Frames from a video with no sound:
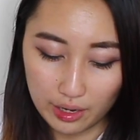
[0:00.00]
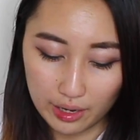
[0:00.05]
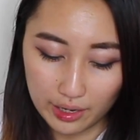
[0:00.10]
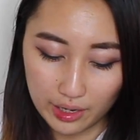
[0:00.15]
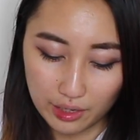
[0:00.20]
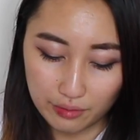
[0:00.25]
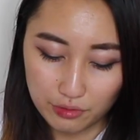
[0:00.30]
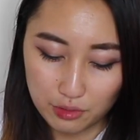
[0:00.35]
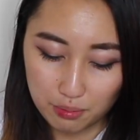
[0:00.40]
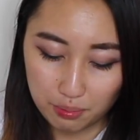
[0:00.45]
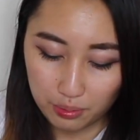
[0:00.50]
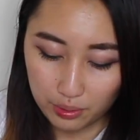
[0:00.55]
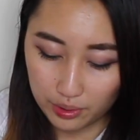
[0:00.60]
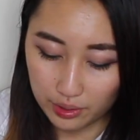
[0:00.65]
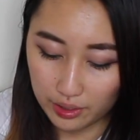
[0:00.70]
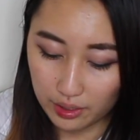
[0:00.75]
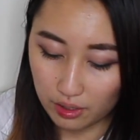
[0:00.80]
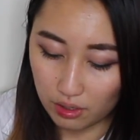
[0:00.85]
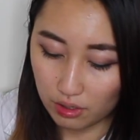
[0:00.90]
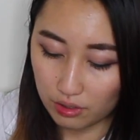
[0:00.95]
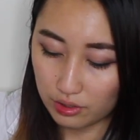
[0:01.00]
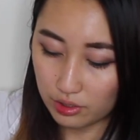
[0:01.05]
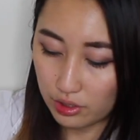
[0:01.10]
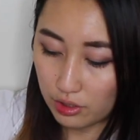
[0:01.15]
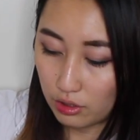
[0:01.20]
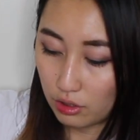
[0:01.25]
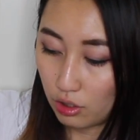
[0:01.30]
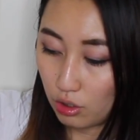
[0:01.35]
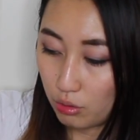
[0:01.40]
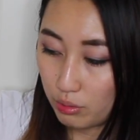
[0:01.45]
I have to put it on
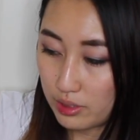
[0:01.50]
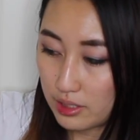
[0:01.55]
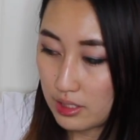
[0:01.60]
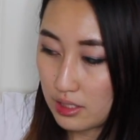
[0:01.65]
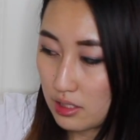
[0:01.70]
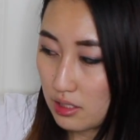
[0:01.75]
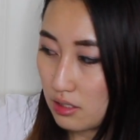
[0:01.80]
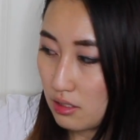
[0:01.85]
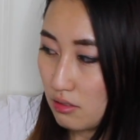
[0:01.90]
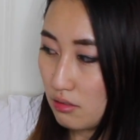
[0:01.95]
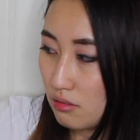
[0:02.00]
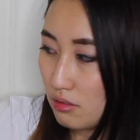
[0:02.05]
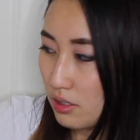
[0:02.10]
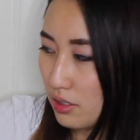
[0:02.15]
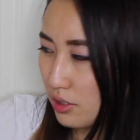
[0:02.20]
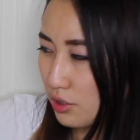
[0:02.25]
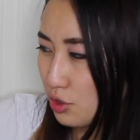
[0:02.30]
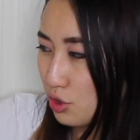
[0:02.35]
the